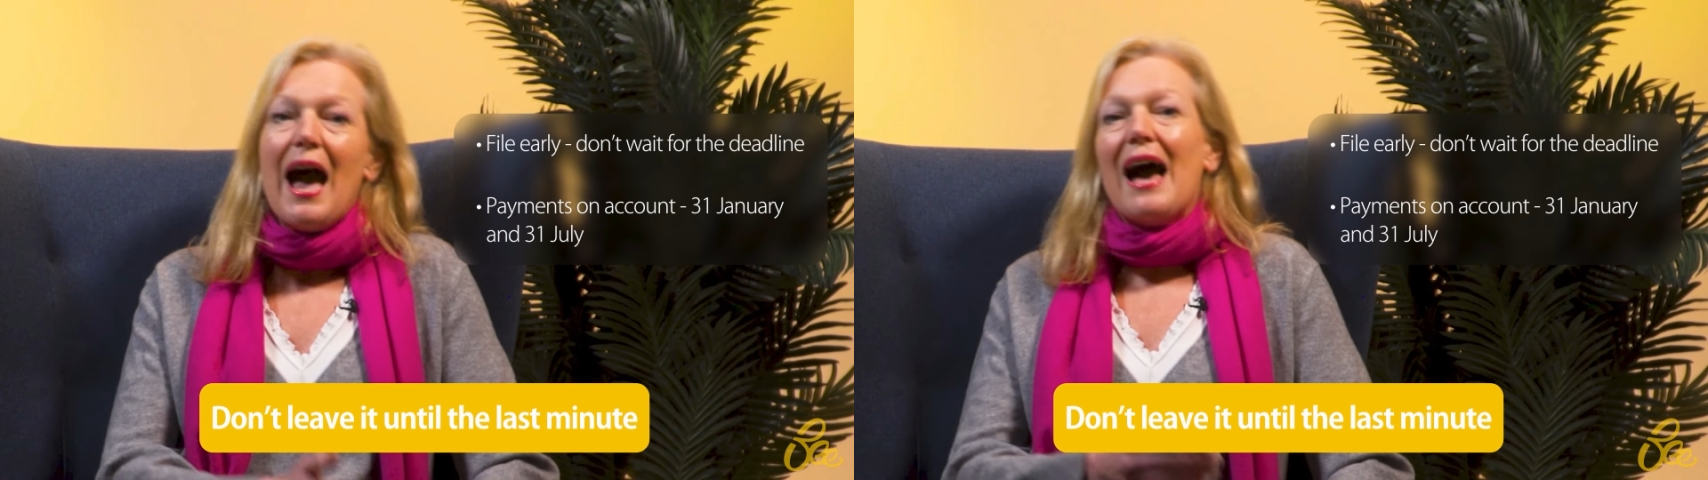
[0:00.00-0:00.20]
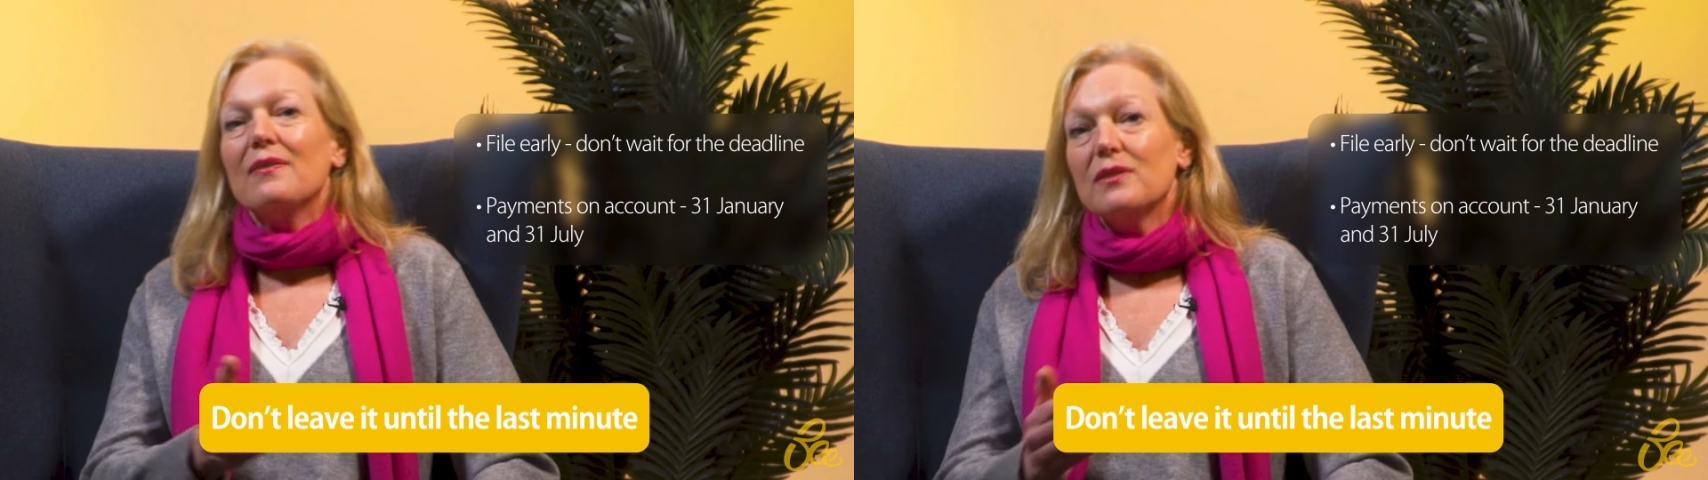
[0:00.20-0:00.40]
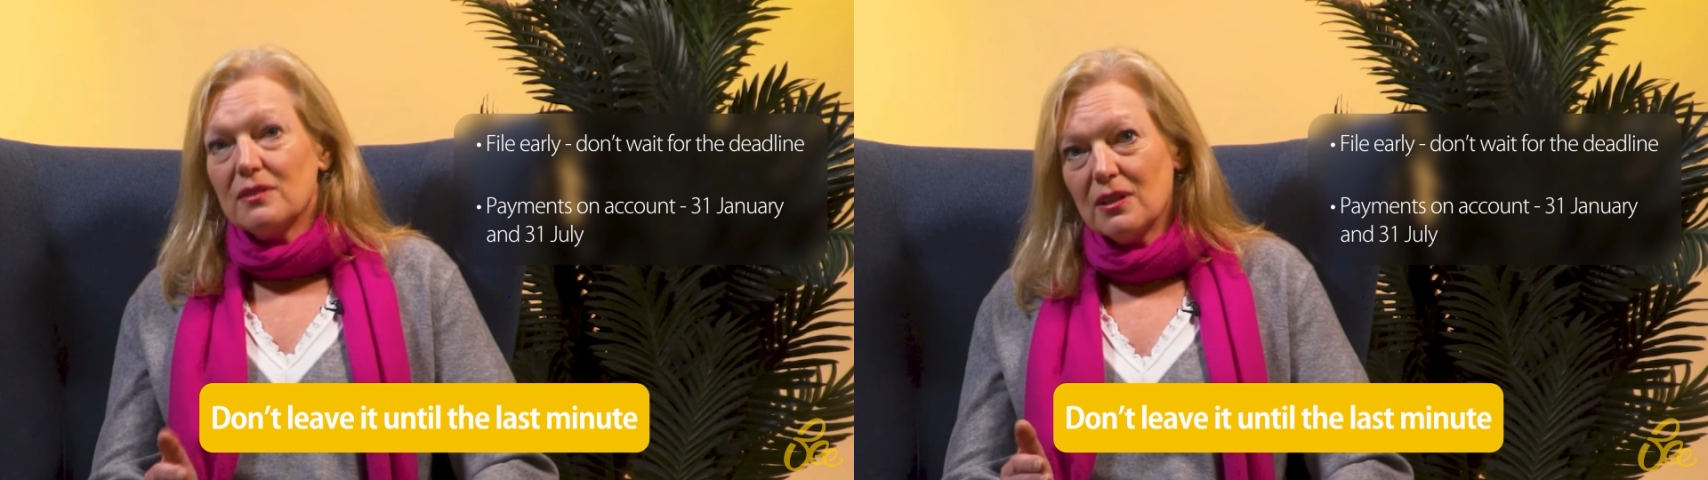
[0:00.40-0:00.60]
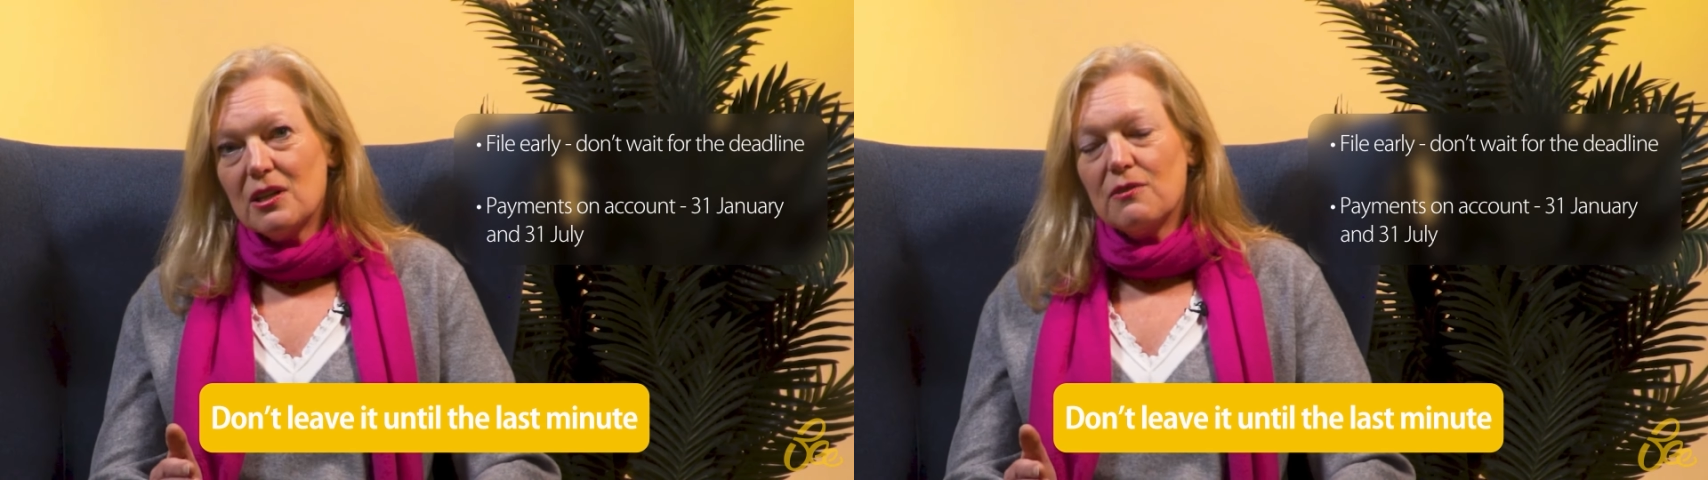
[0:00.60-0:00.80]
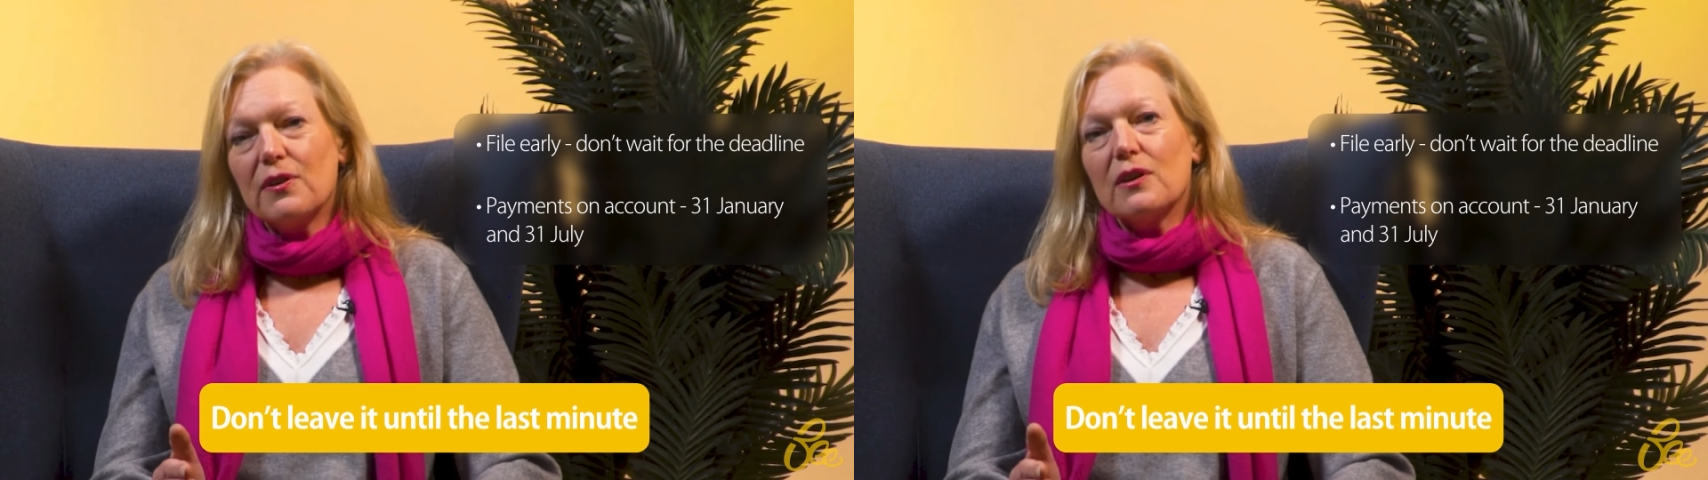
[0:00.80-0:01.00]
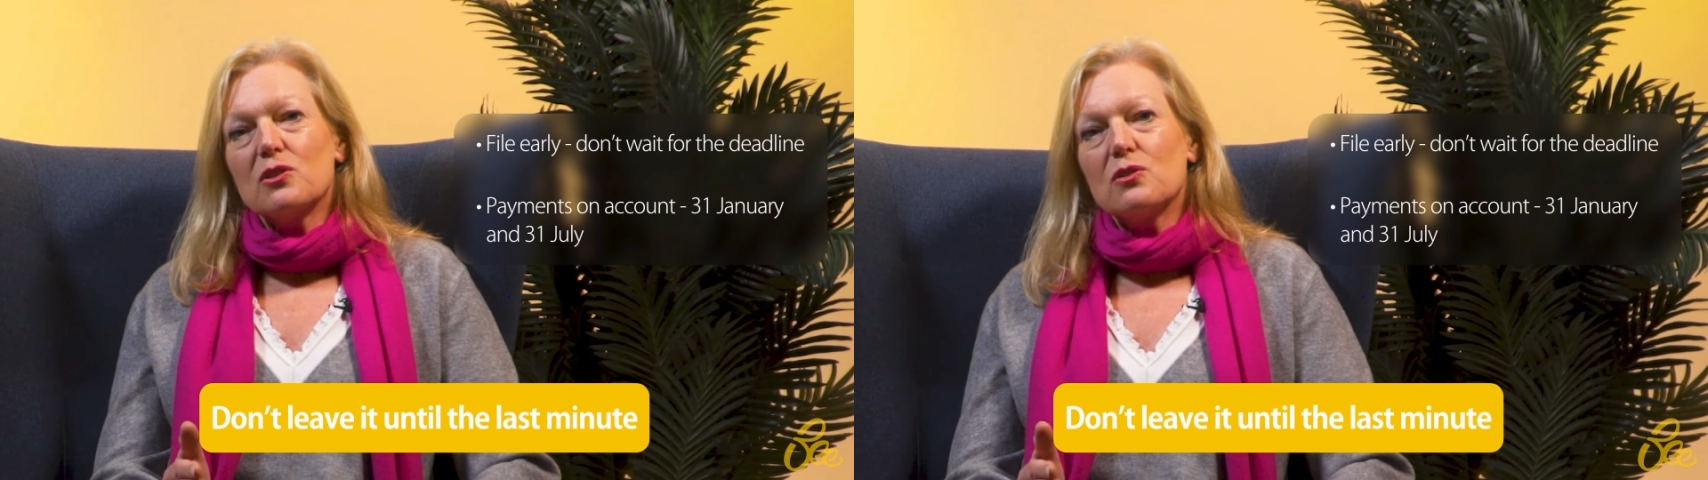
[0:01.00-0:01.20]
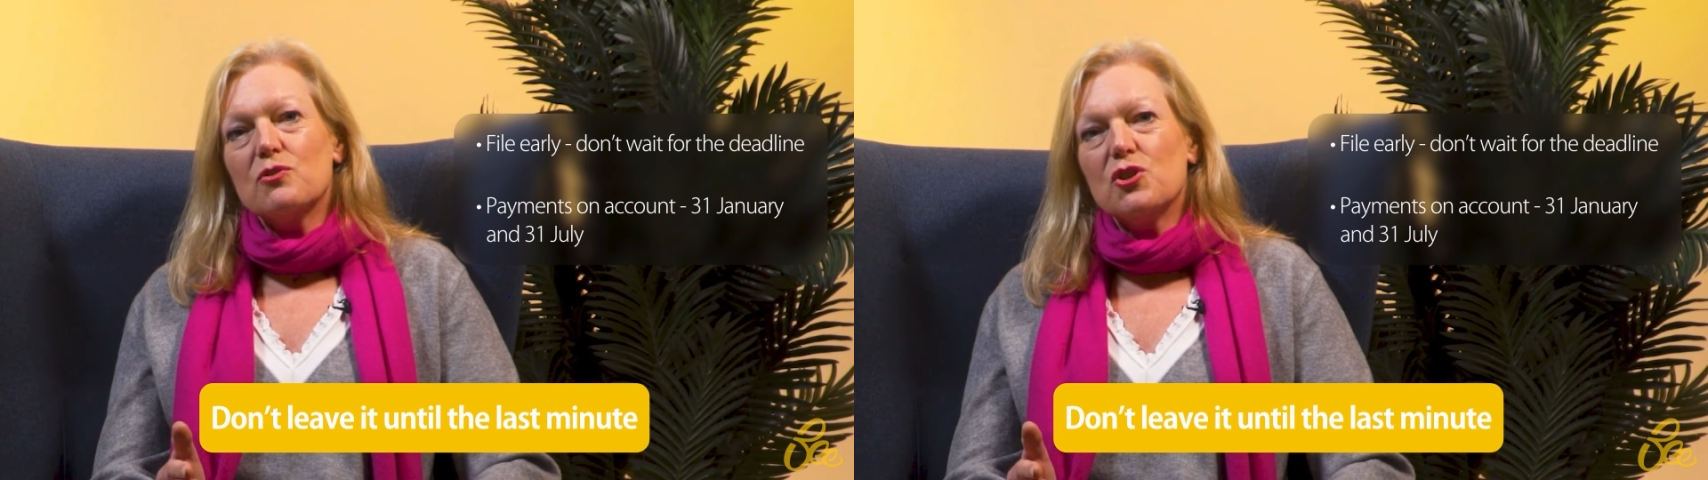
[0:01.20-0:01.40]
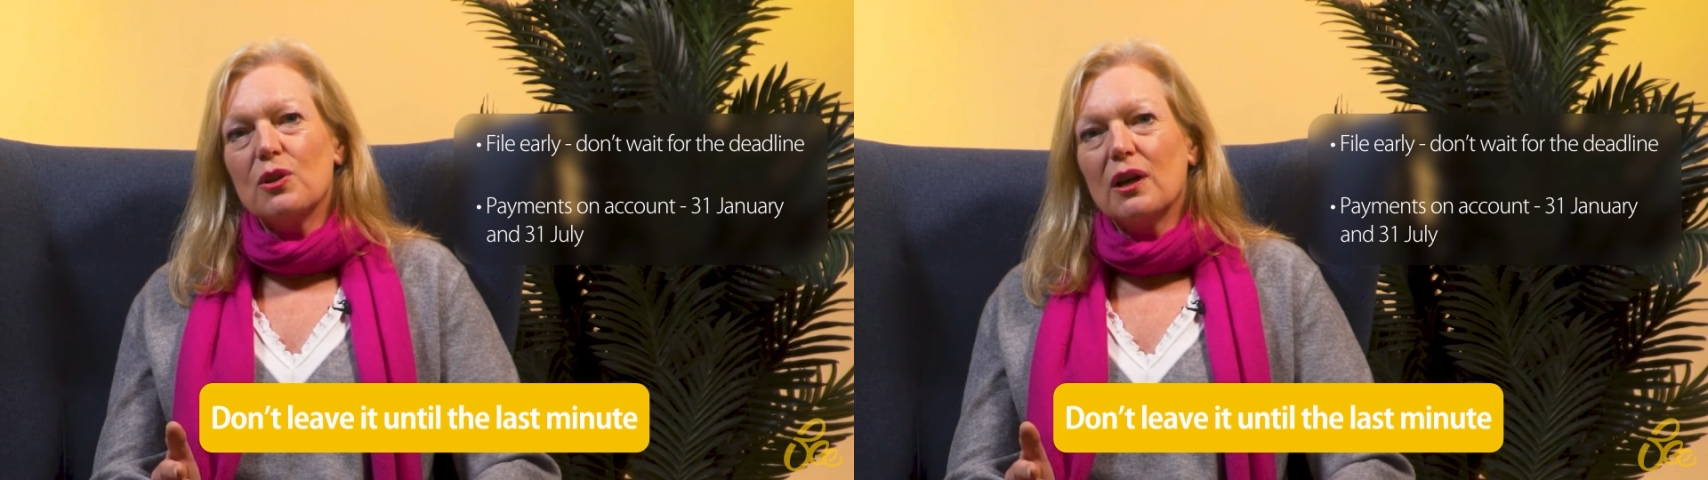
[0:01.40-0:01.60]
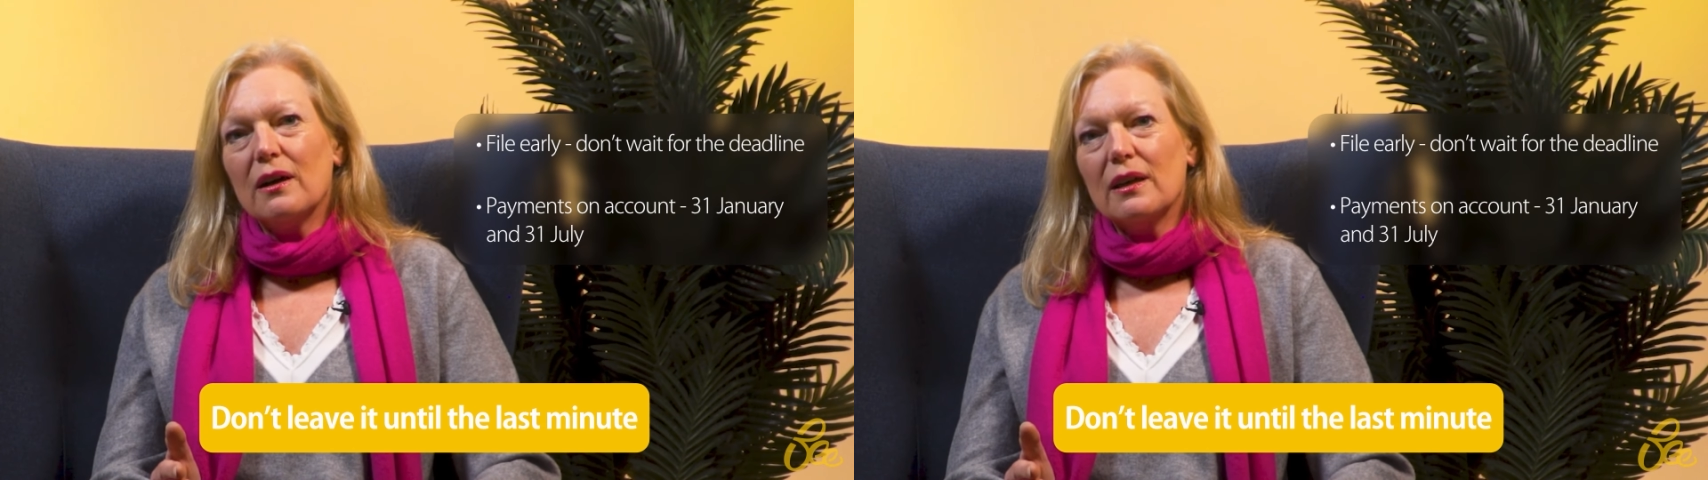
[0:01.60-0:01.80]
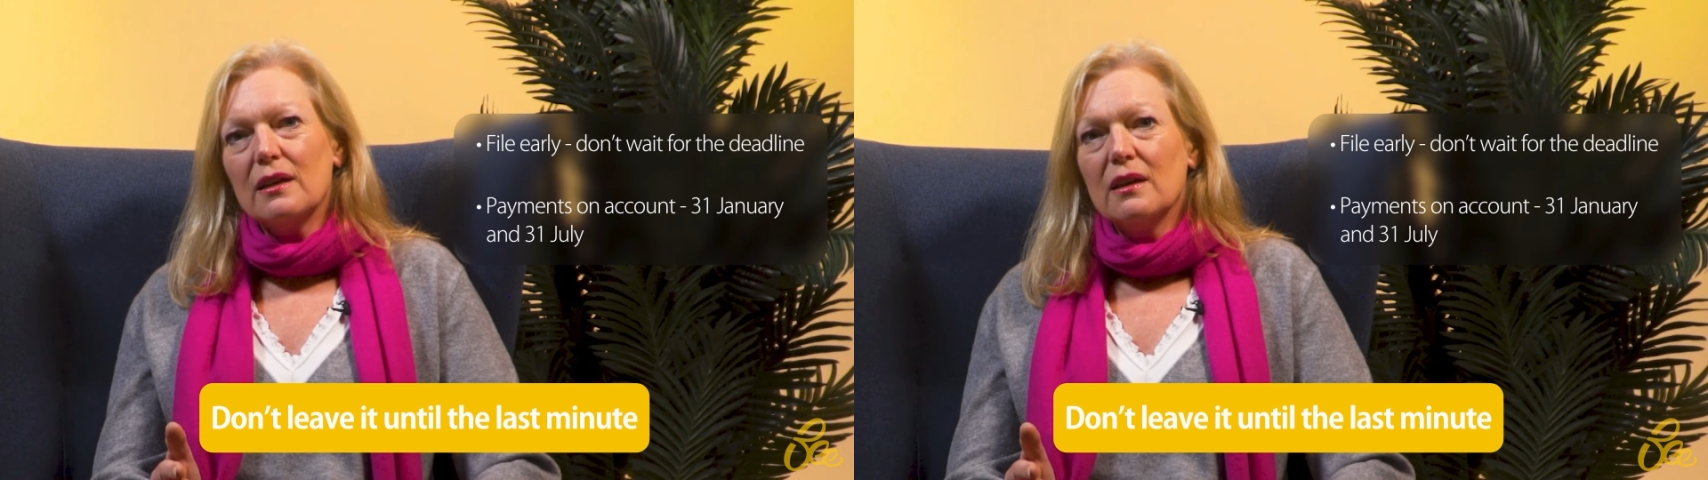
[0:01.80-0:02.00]
and the 31st of
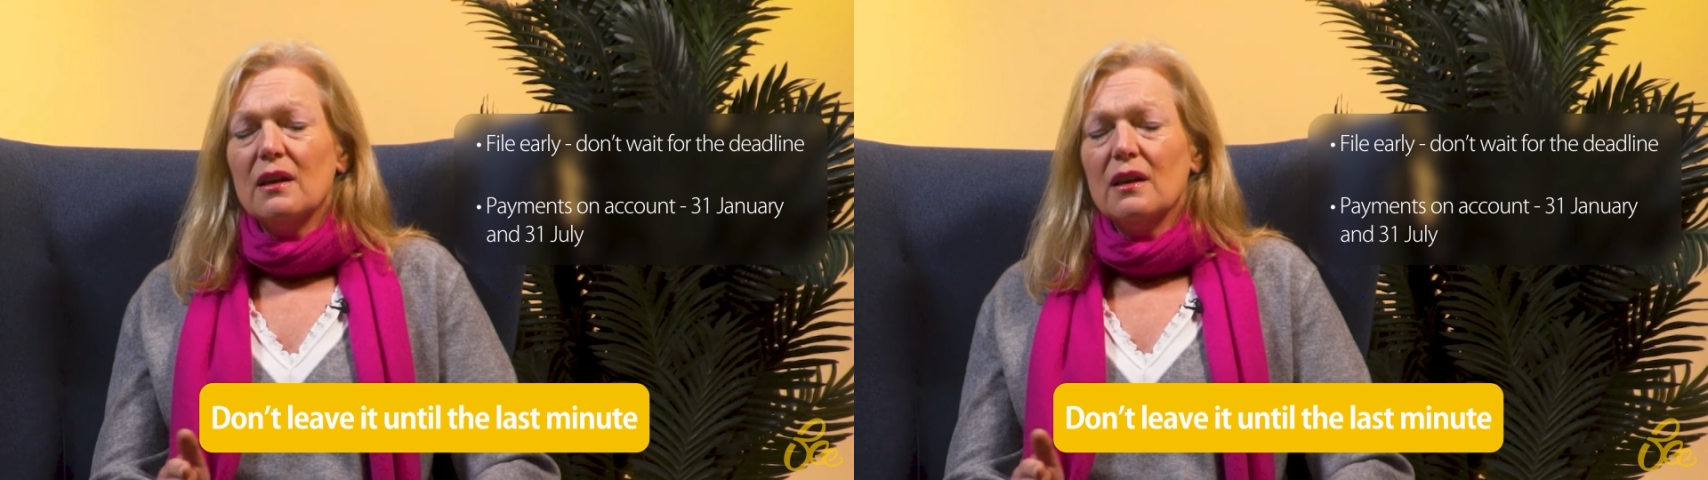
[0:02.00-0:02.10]
July.